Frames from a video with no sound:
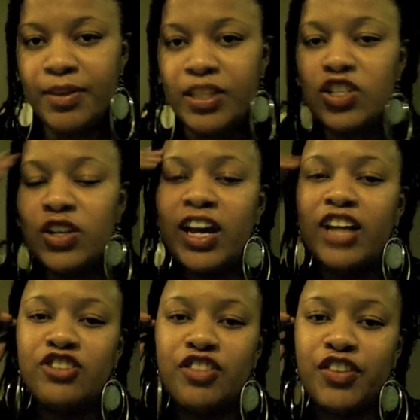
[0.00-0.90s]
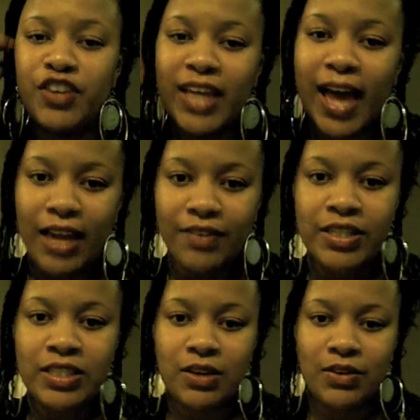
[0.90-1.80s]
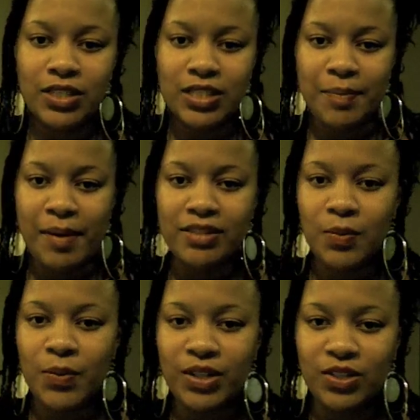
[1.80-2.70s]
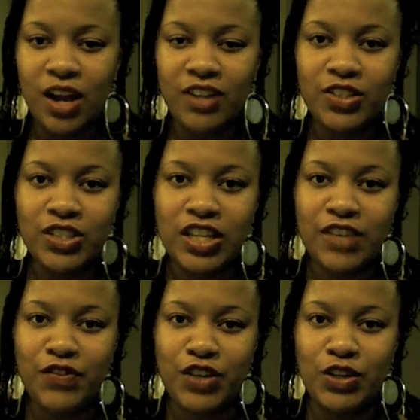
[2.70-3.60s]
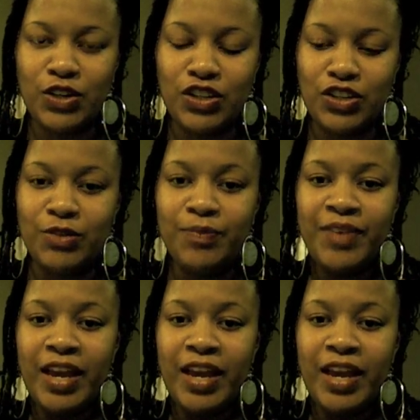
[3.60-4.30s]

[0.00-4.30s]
but it's only 130 calories, so it just depends on what your doctor is looking for you to do.